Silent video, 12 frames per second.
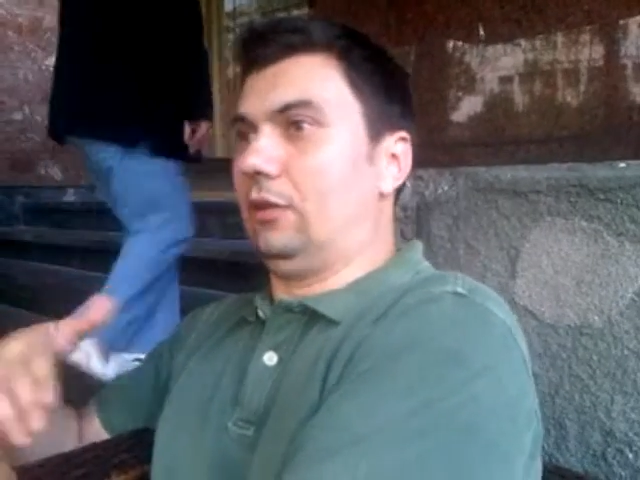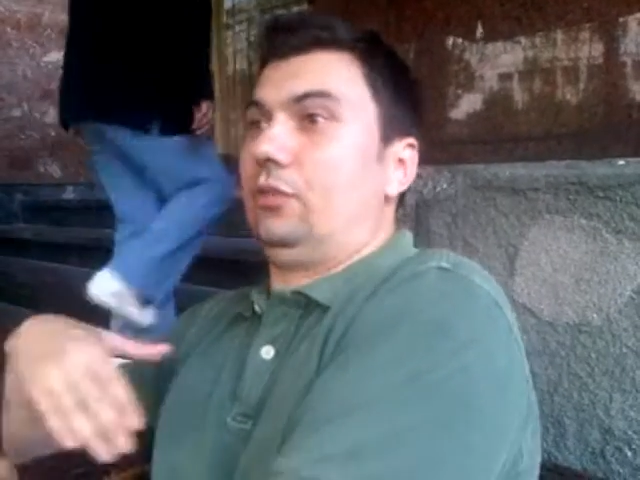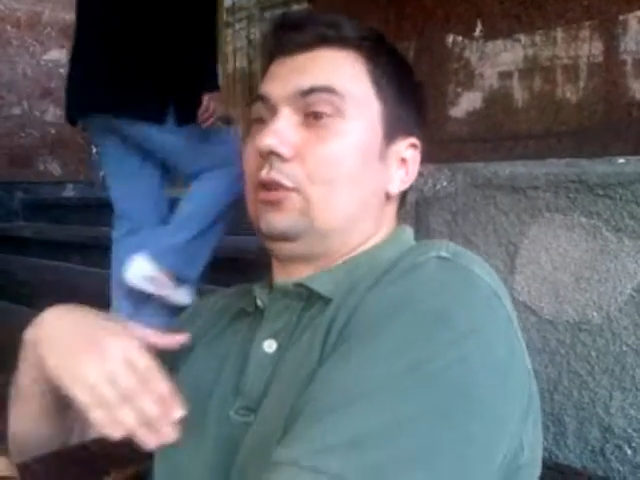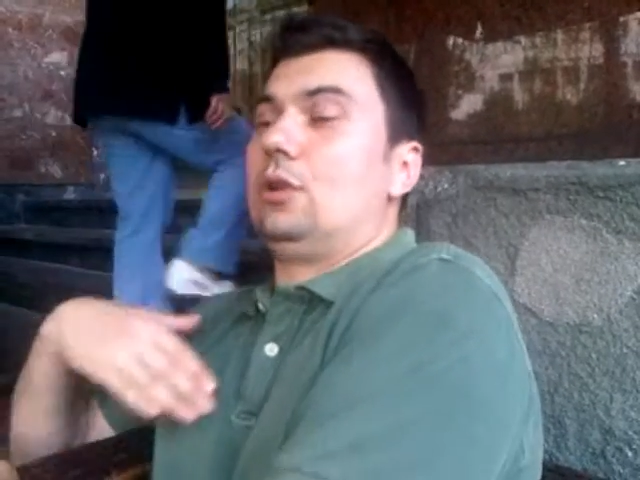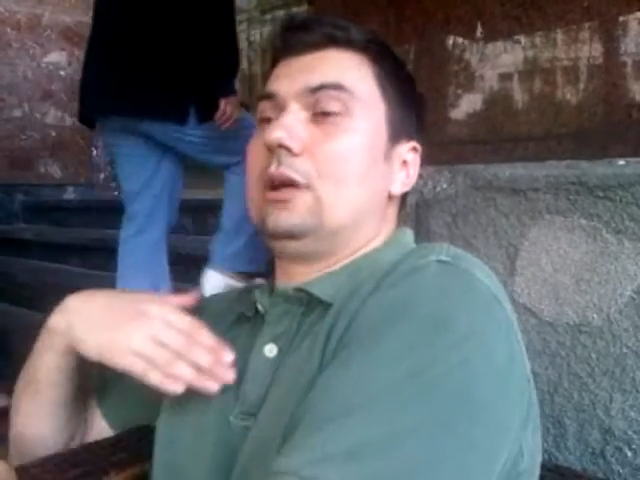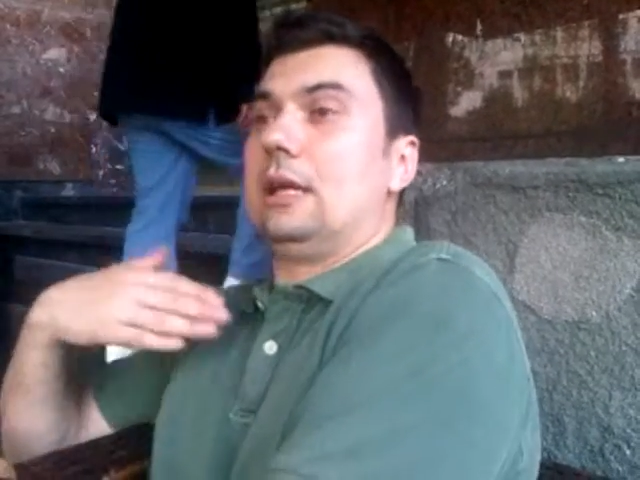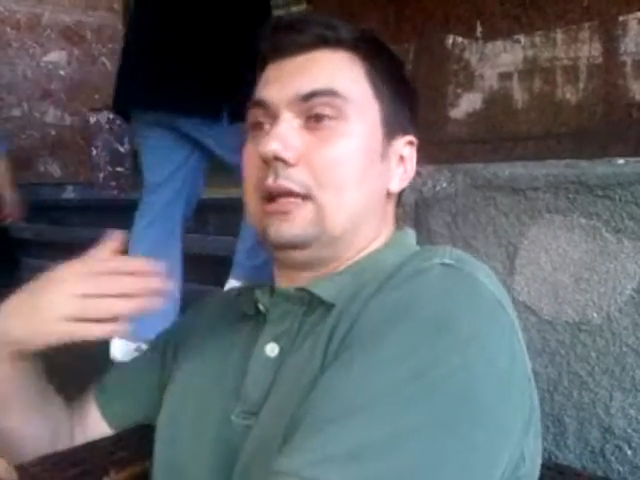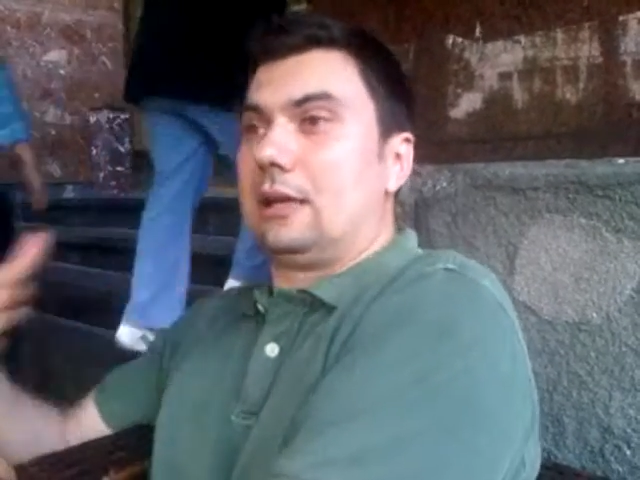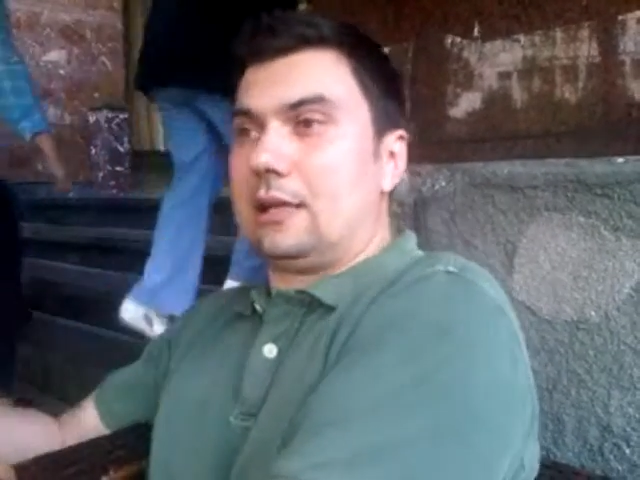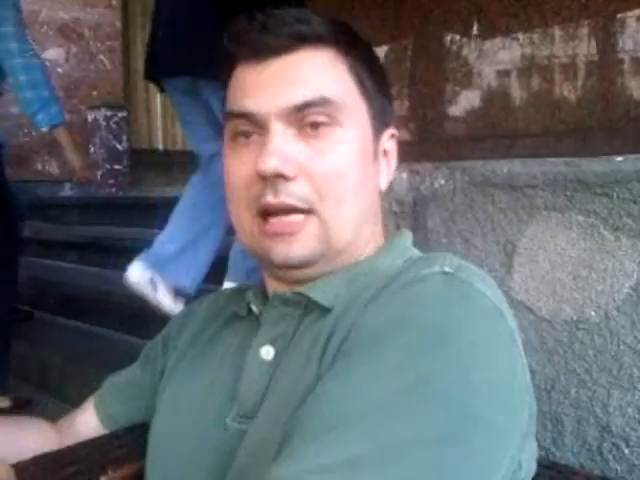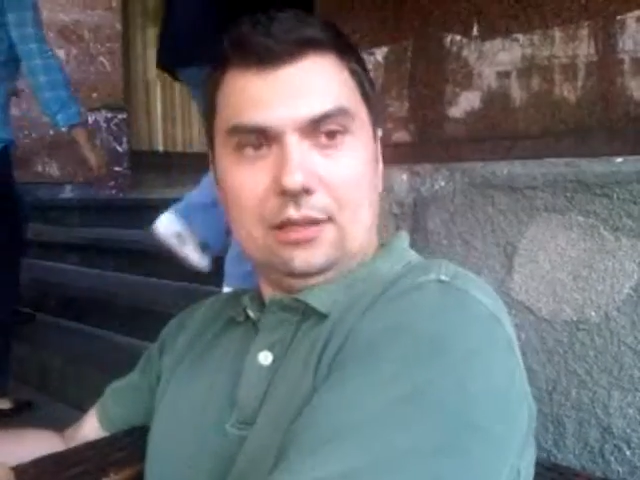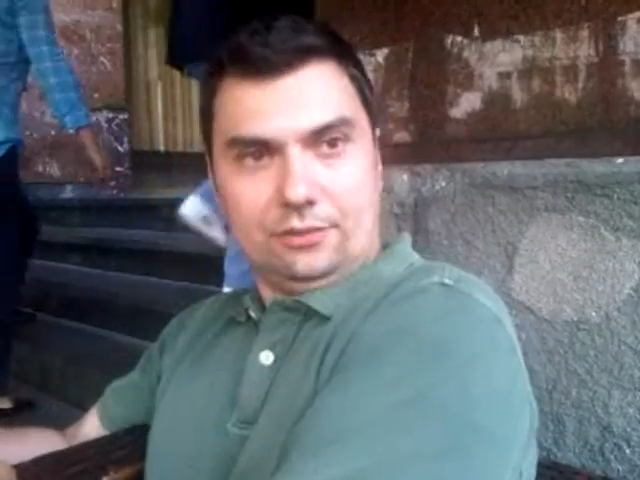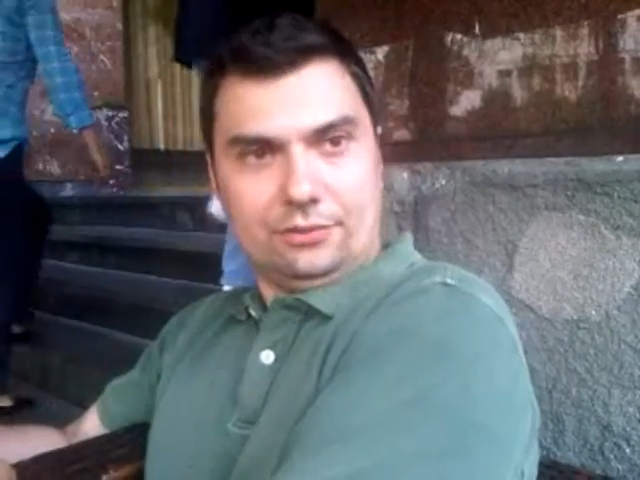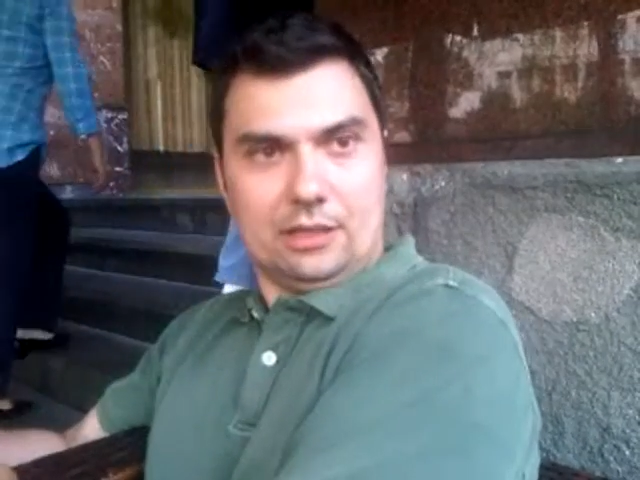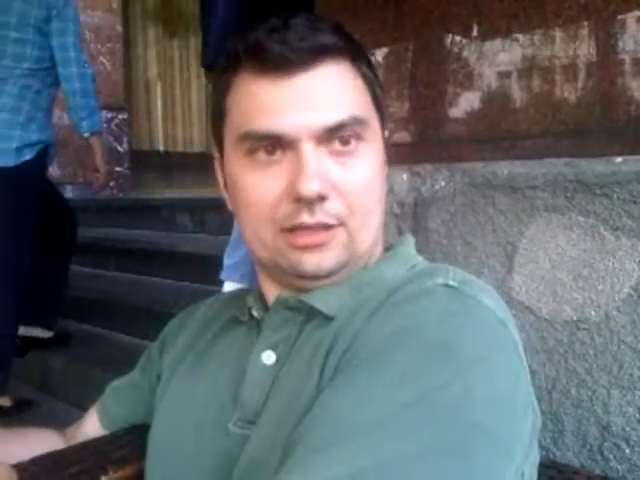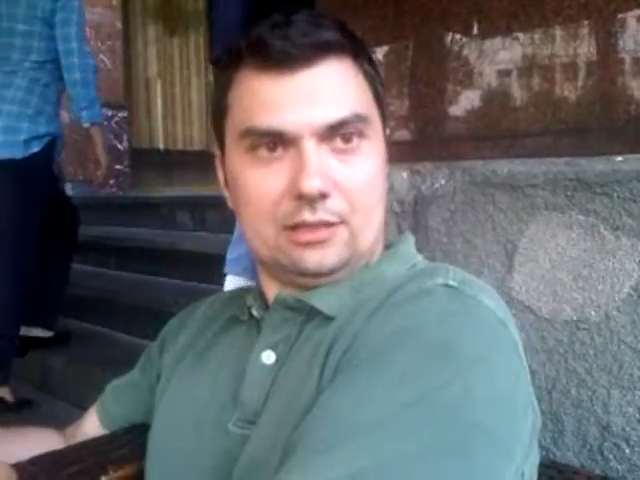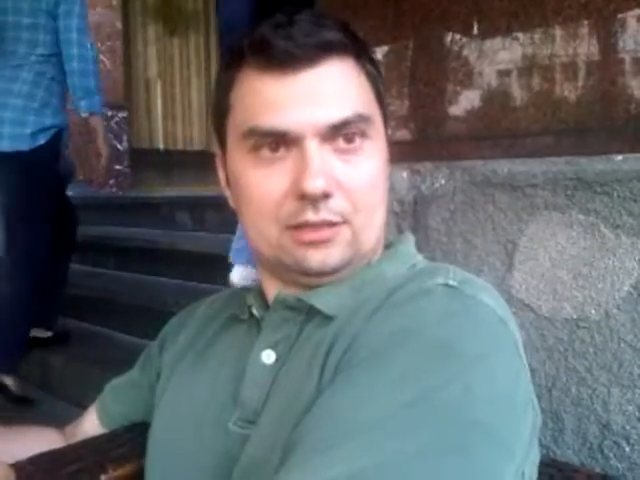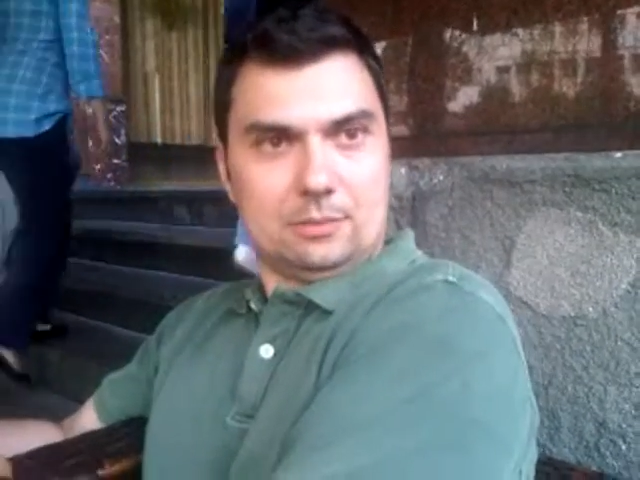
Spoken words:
if you don't get a grant for it,